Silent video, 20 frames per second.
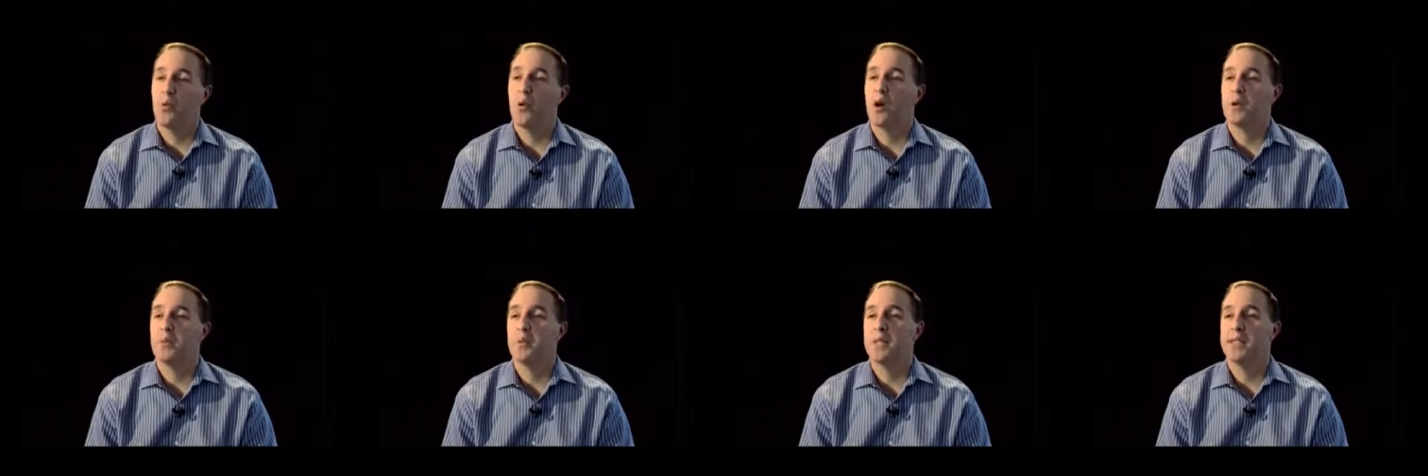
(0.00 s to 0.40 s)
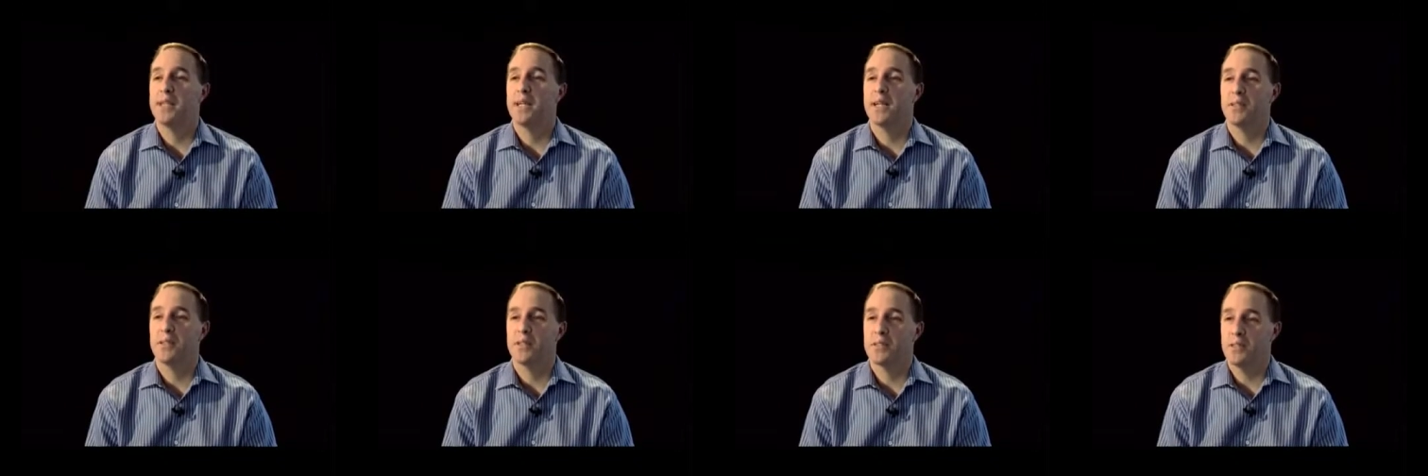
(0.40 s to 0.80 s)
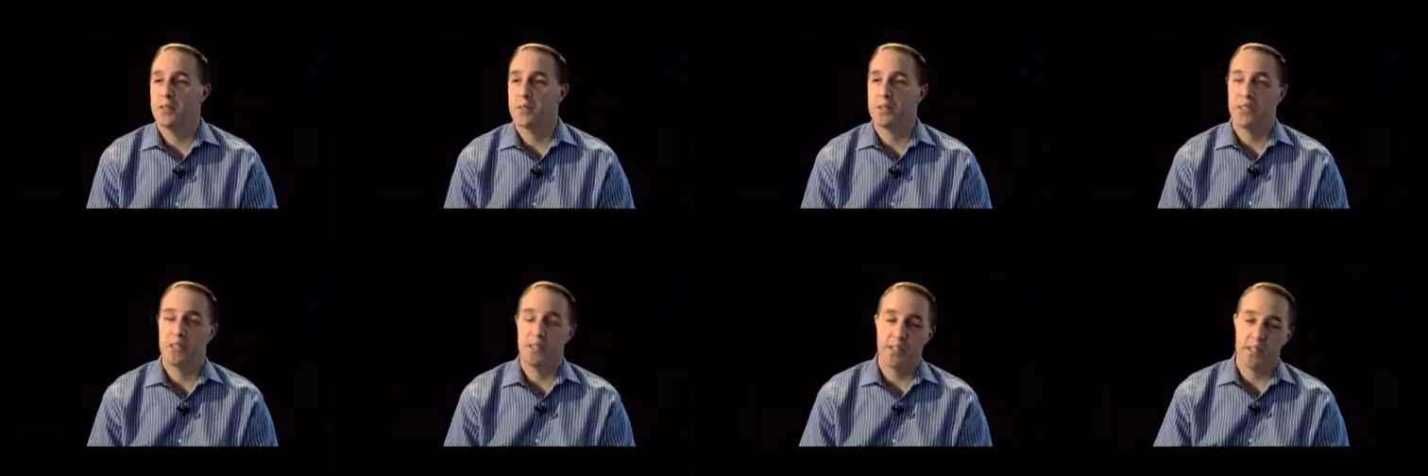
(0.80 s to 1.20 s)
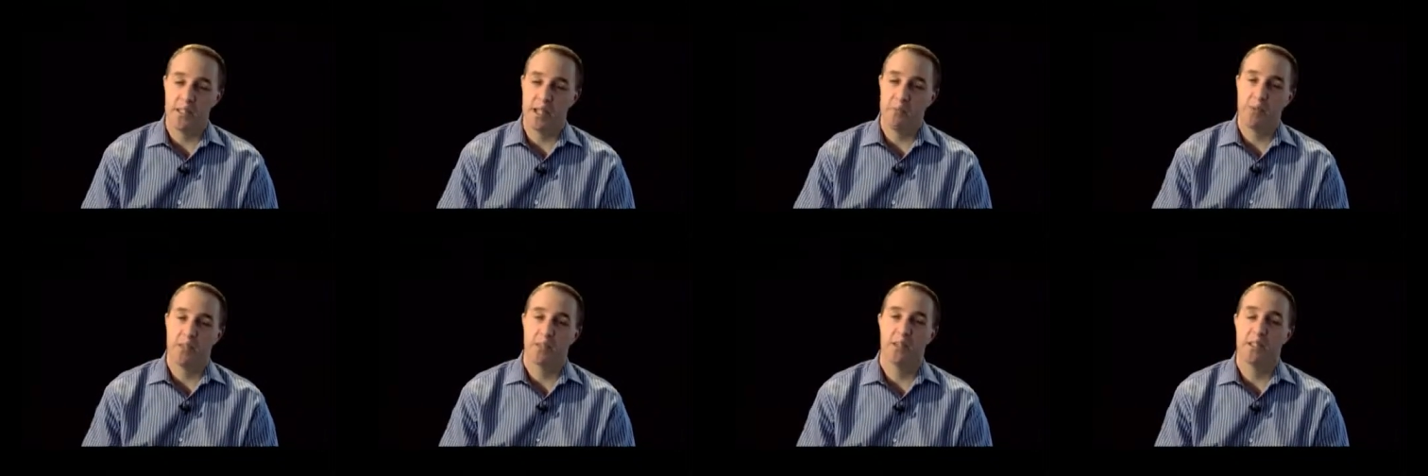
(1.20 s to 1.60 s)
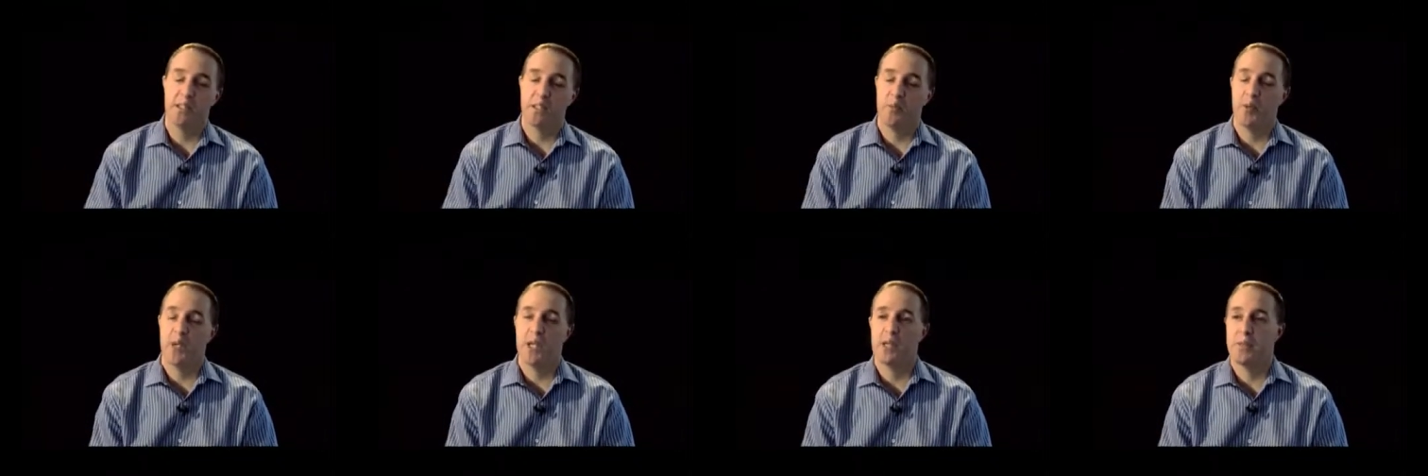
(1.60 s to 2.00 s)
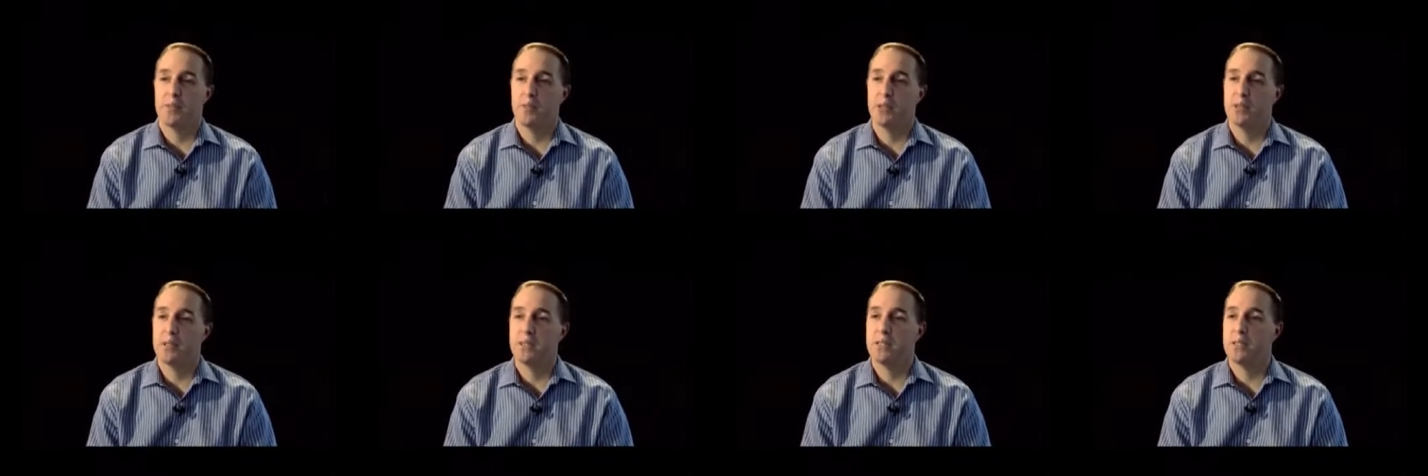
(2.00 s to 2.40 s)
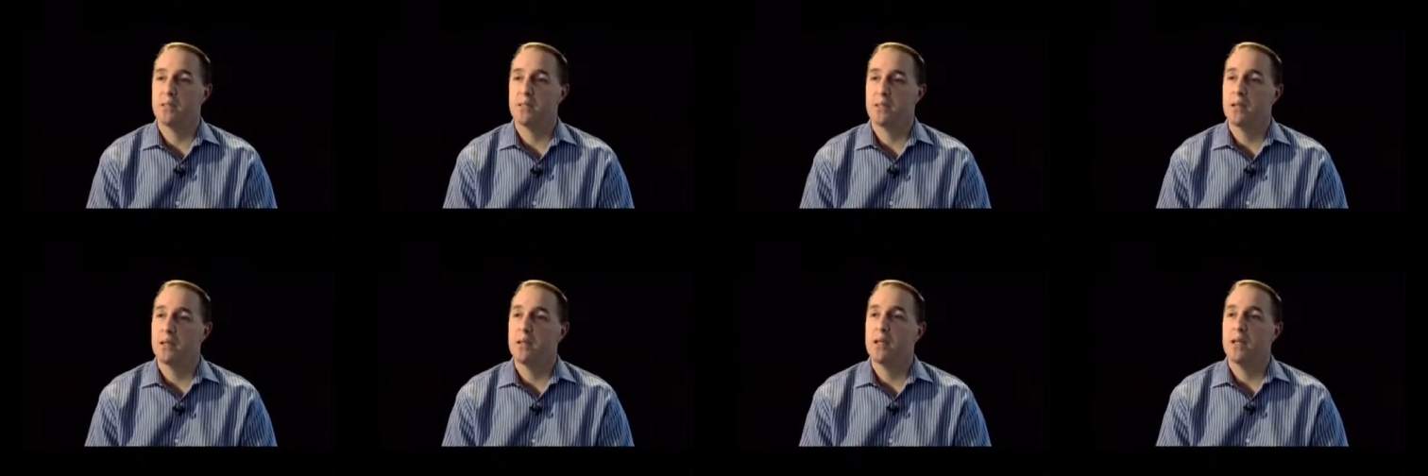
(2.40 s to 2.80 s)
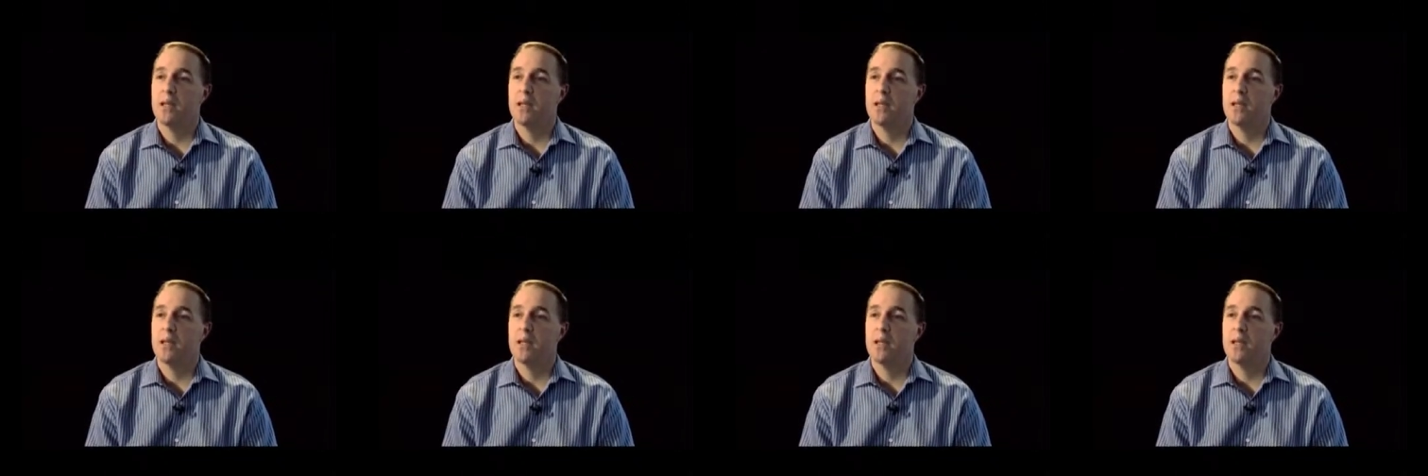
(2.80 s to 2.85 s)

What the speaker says: and walked me down the 13 steps into the basement and